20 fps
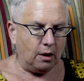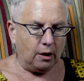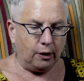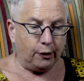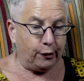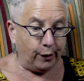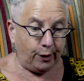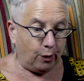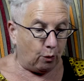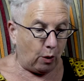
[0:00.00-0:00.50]

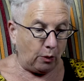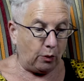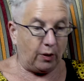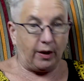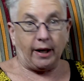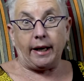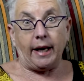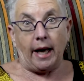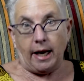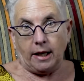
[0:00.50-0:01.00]
"You're the one with
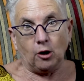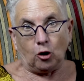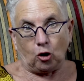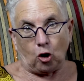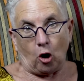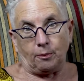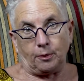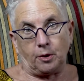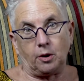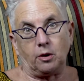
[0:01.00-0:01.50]
the cheder
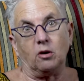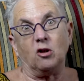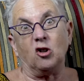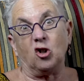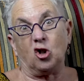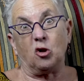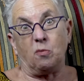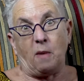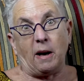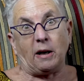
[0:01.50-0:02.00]
chops,
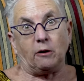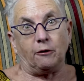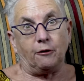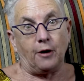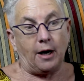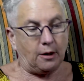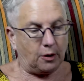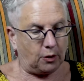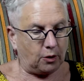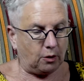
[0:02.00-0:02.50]

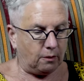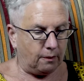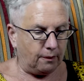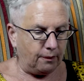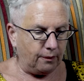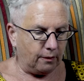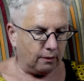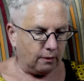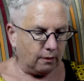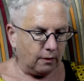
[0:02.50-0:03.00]
schmeckelface."
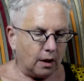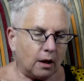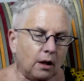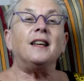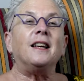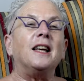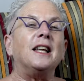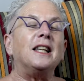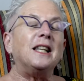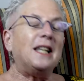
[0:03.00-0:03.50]

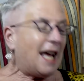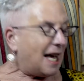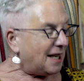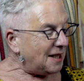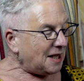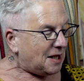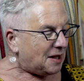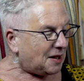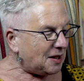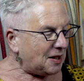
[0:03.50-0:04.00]

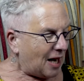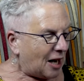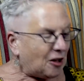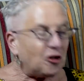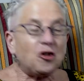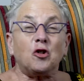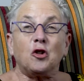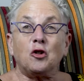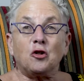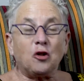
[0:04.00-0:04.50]
Lazzy
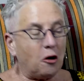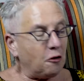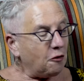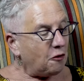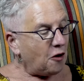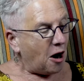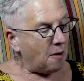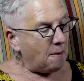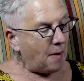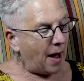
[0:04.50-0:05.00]
snatched the
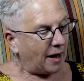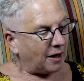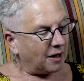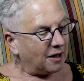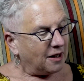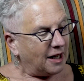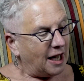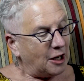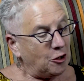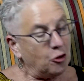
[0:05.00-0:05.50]
shofar back
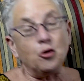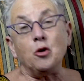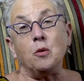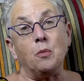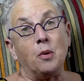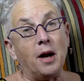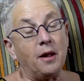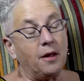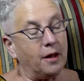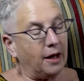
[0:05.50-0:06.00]
and drew
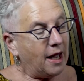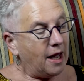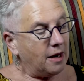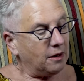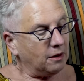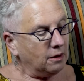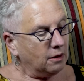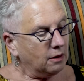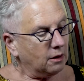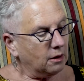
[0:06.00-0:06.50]
breath
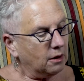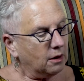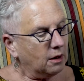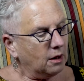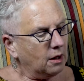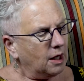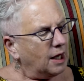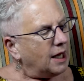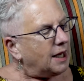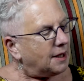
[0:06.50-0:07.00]
again.
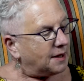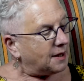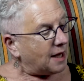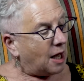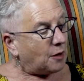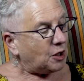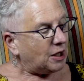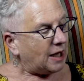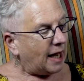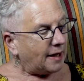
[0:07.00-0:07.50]
It
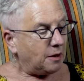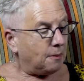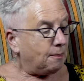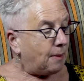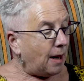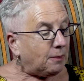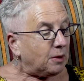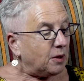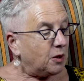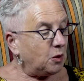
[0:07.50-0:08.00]
sounded like the
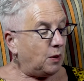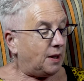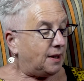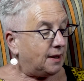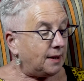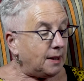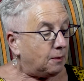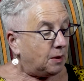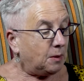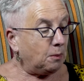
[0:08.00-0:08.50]
bubbles we
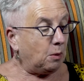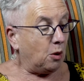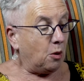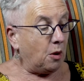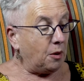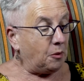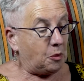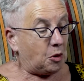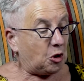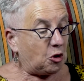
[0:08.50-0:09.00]
sibs blew
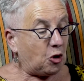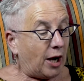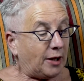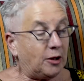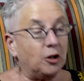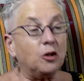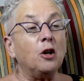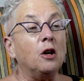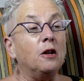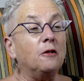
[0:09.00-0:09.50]
when we were trying
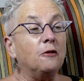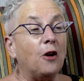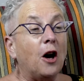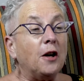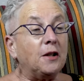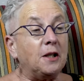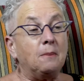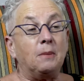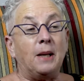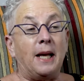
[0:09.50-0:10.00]
to turn
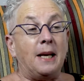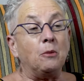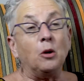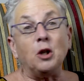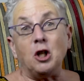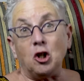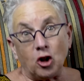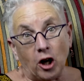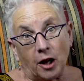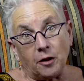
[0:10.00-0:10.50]
farty blame on
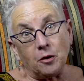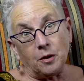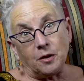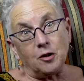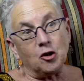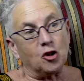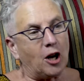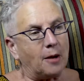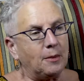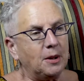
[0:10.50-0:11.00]
each other at
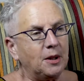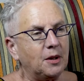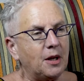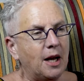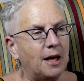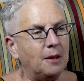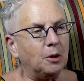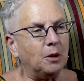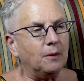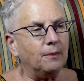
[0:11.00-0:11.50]
the Shabbos
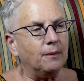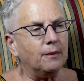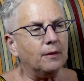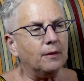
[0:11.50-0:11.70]
table.